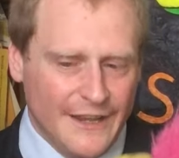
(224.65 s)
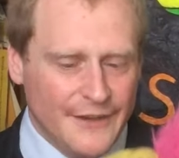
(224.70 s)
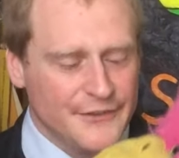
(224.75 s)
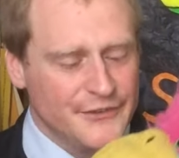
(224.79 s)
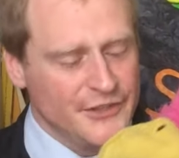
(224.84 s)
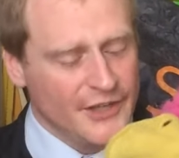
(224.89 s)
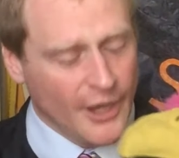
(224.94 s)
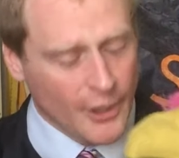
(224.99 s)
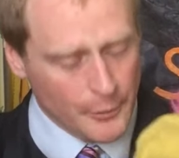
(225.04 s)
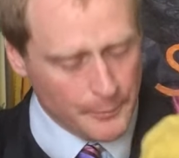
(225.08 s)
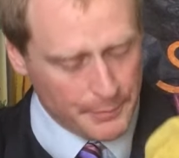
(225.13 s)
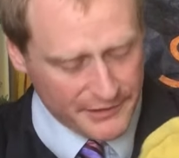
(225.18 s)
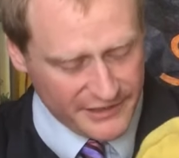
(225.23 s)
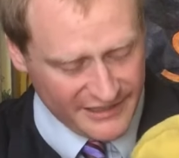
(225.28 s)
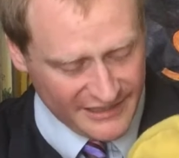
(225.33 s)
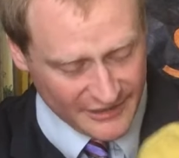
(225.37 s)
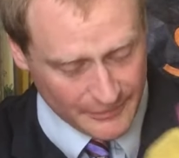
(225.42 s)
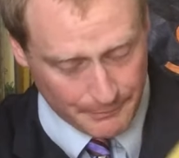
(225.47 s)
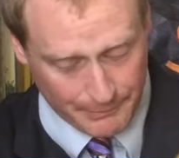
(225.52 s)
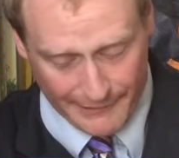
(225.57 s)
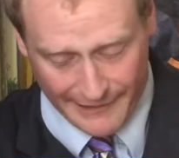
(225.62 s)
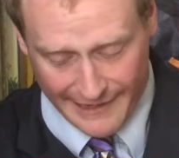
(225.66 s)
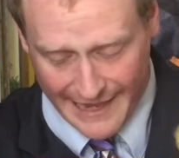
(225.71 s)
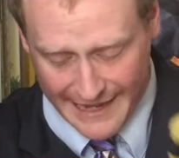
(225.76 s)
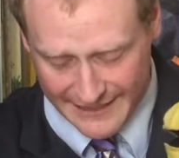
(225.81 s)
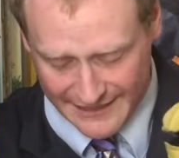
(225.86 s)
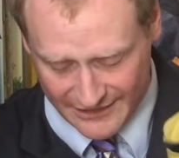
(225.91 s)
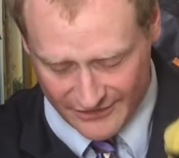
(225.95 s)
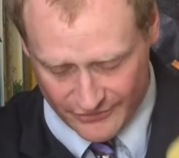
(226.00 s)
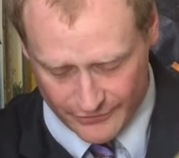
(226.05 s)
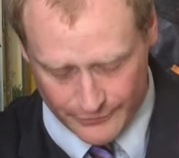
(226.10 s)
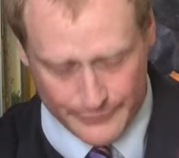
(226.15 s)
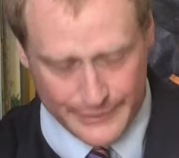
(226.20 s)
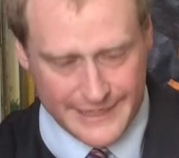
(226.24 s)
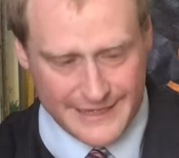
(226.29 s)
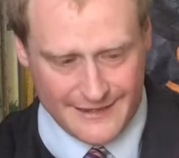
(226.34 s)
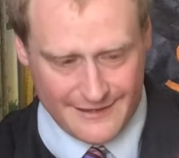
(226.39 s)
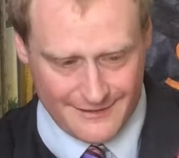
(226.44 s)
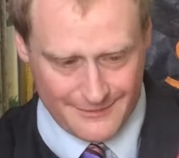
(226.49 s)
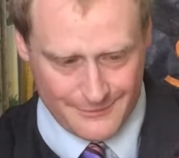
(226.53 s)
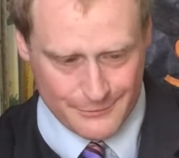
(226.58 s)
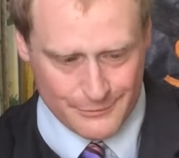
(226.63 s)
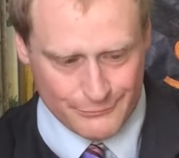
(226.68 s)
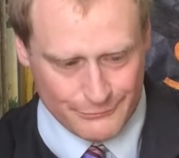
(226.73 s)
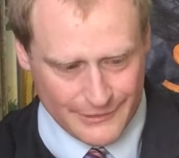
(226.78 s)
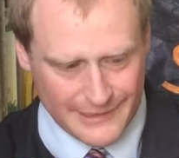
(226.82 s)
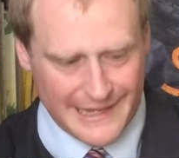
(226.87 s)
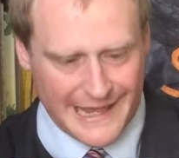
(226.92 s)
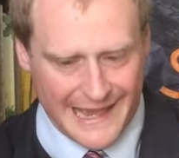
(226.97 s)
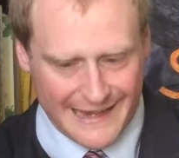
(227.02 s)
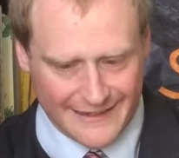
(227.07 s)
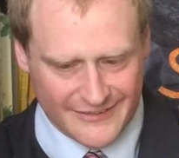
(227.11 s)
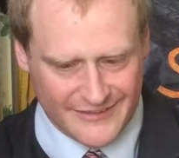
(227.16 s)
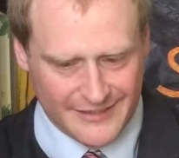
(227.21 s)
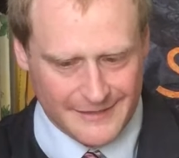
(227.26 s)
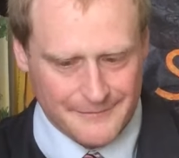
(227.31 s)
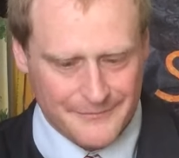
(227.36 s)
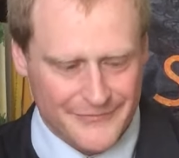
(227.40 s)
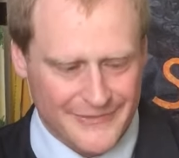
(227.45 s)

Nobody is planning to eat you. Relax.